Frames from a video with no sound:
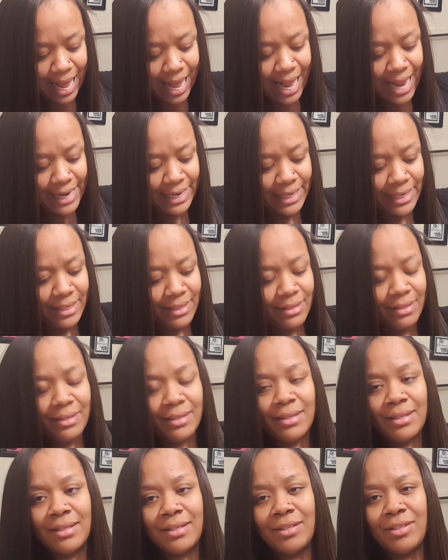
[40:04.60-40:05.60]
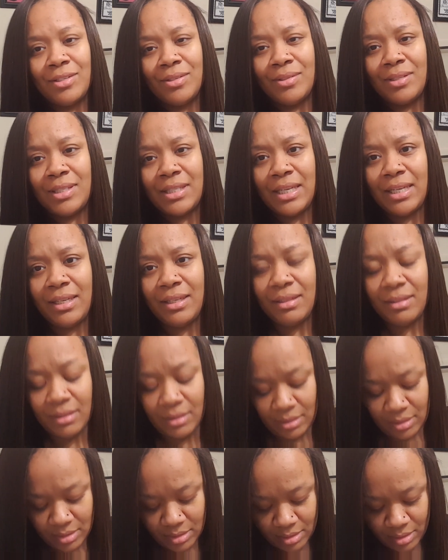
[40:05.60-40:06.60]
eye it to see
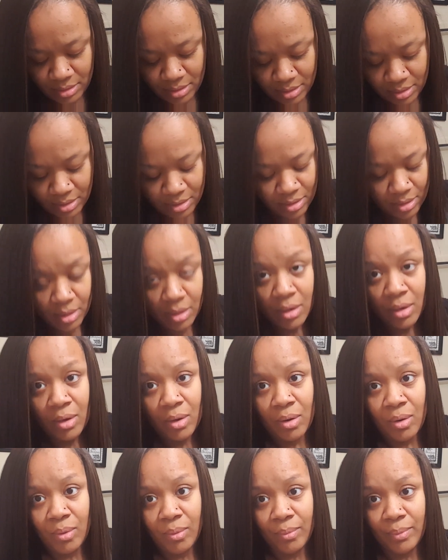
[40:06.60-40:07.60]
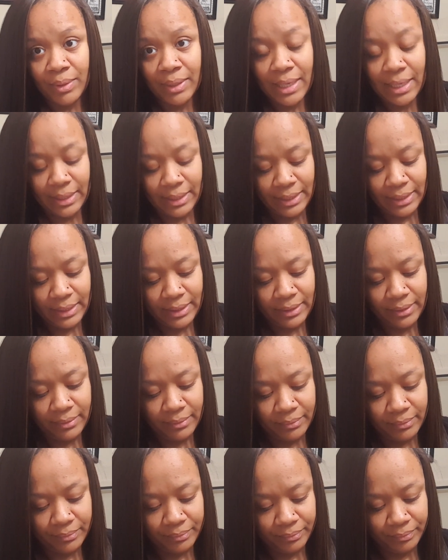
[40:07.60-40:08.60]
what I
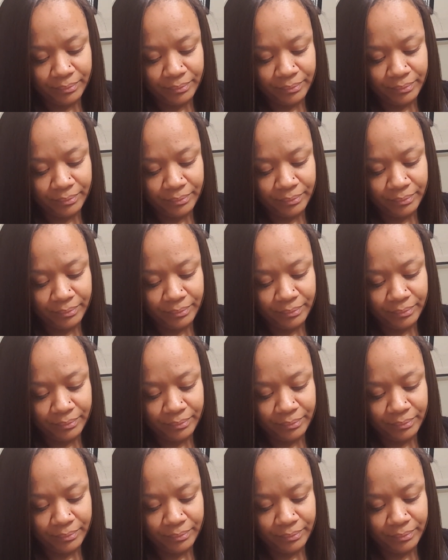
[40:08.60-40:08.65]
need.